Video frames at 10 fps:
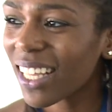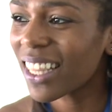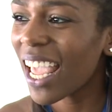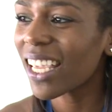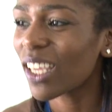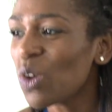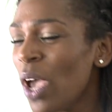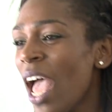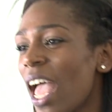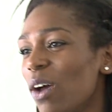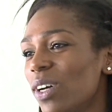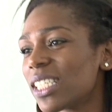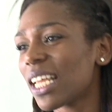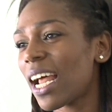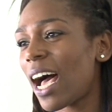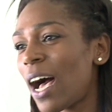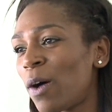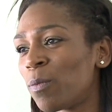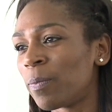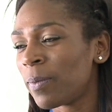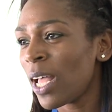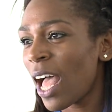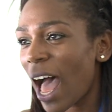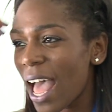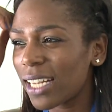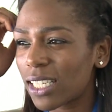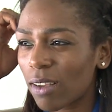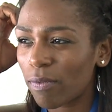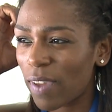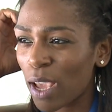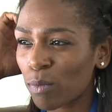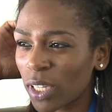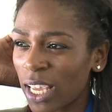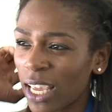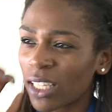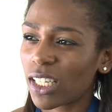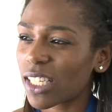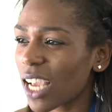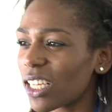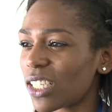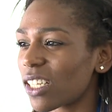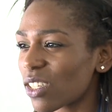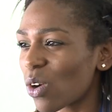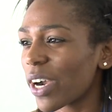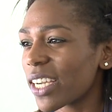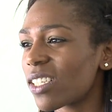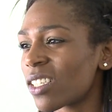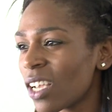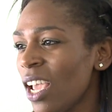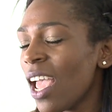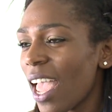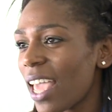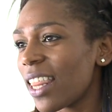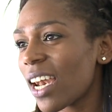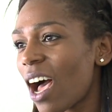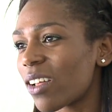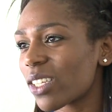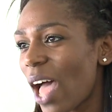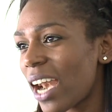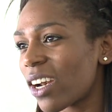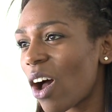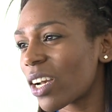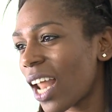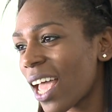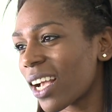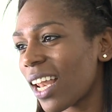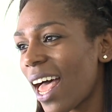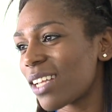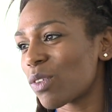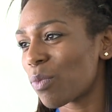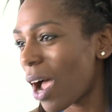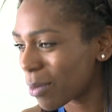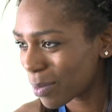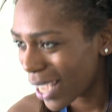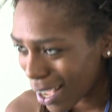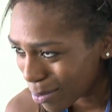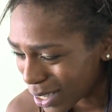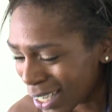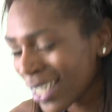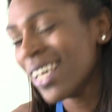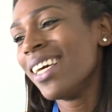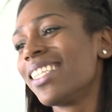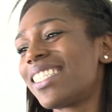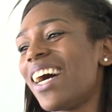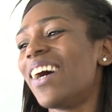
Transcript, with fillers: Thank you. It was an, um, I had some family discussions course, and then I also had an online class for problem gambling. So